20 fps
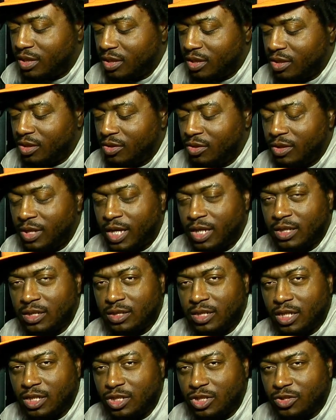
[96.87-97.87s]
the United
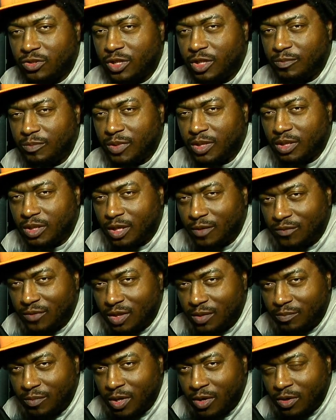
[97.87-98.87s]
States treatment of the
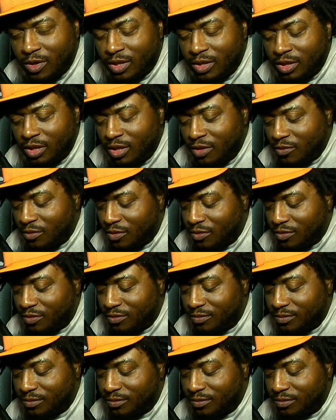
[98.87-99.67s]
American Negro.